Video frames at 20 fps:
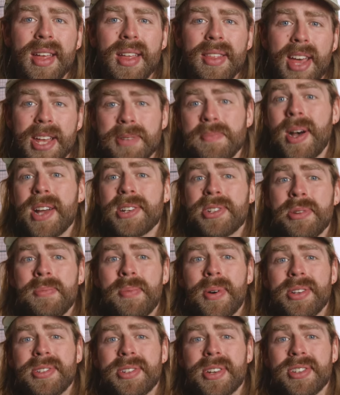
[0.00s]
that's my two
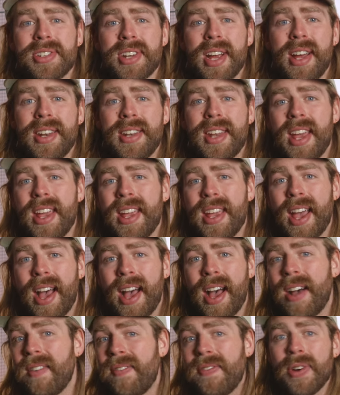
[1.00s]
points on Chardonnay.
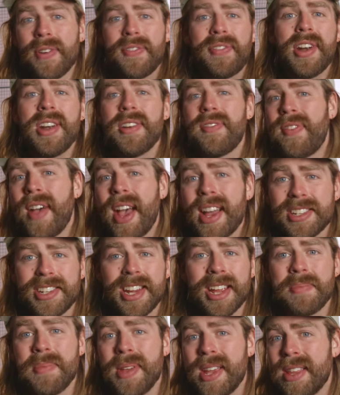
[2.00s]
Uh, feel free to fact
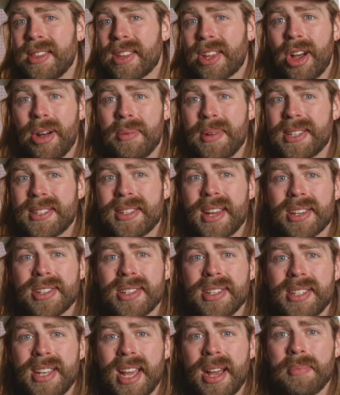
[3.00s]
check me in the comment section down